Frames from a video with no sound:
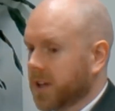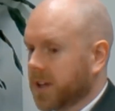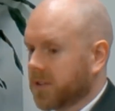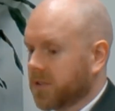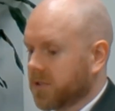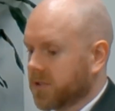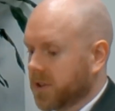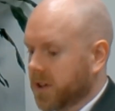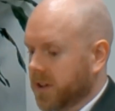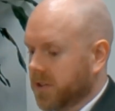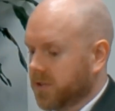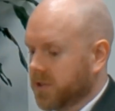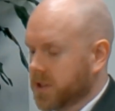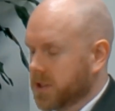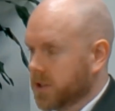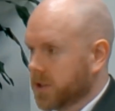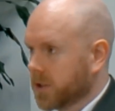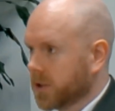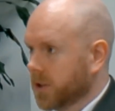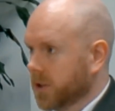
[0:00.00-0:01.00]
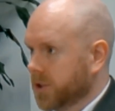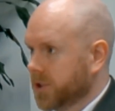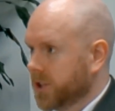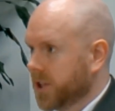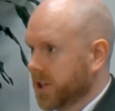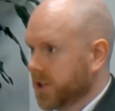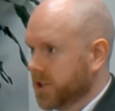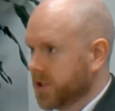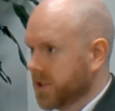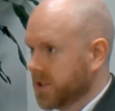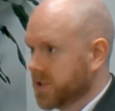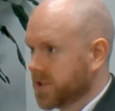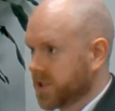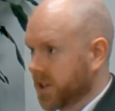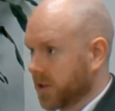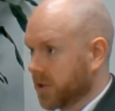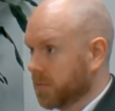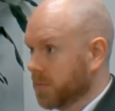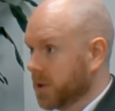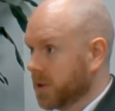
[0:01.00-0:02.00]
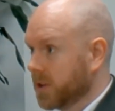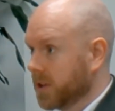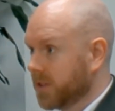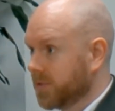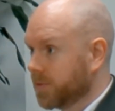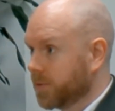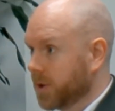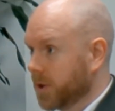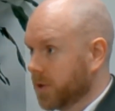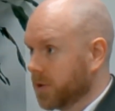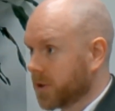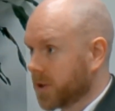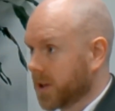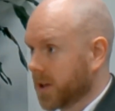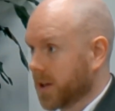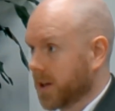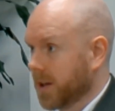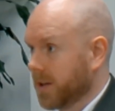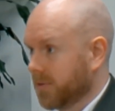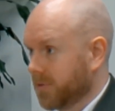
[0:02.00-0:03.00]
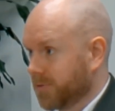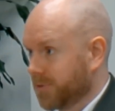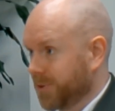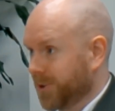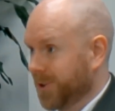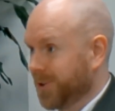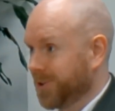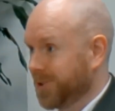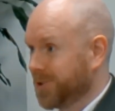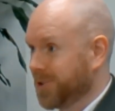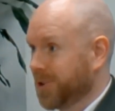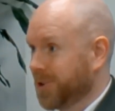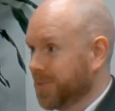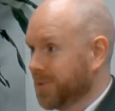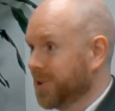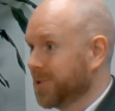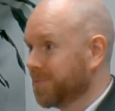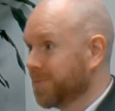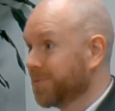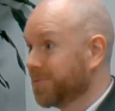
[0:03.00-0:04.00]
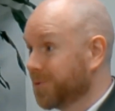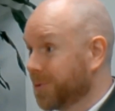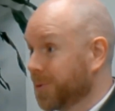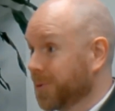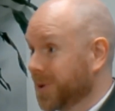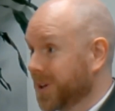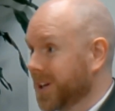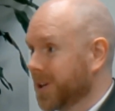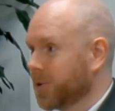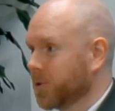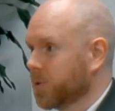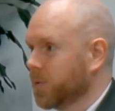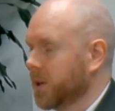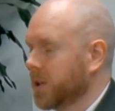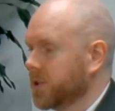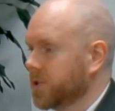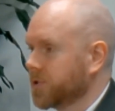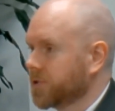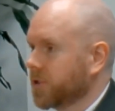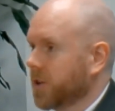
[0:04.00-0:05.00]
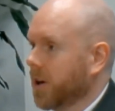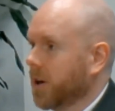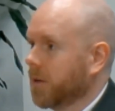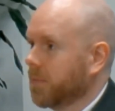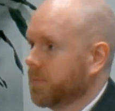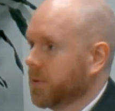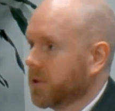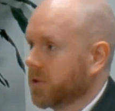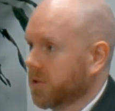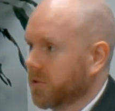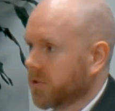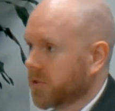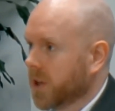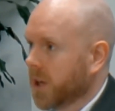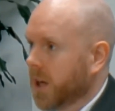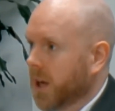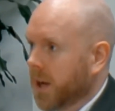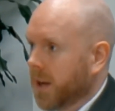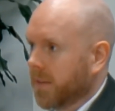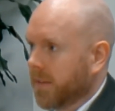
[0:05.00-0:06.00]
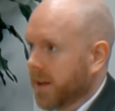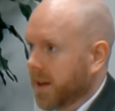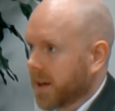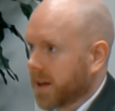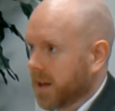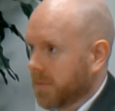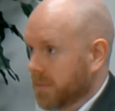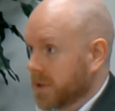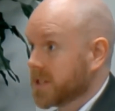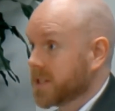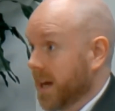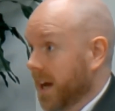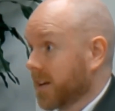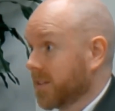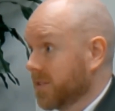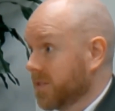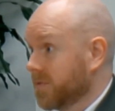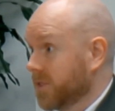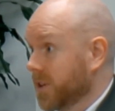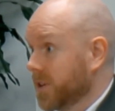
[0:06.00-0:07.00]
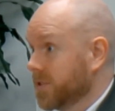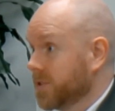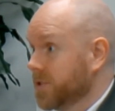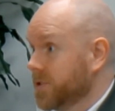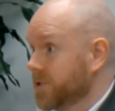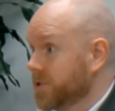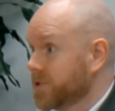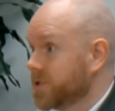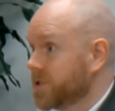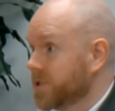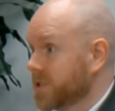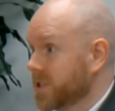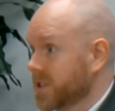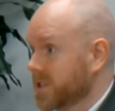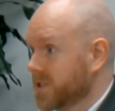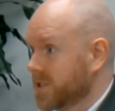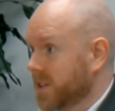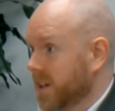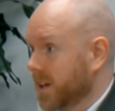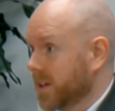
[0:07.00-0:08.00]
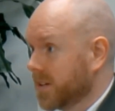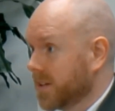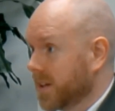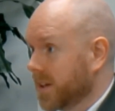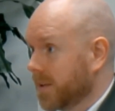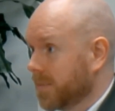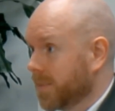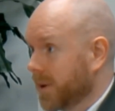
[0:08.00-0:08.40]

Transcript: exercise in negotiation and settlement if we're looking at trying to determine this before we get all the way to trial, because there can be tax advantages to the estate in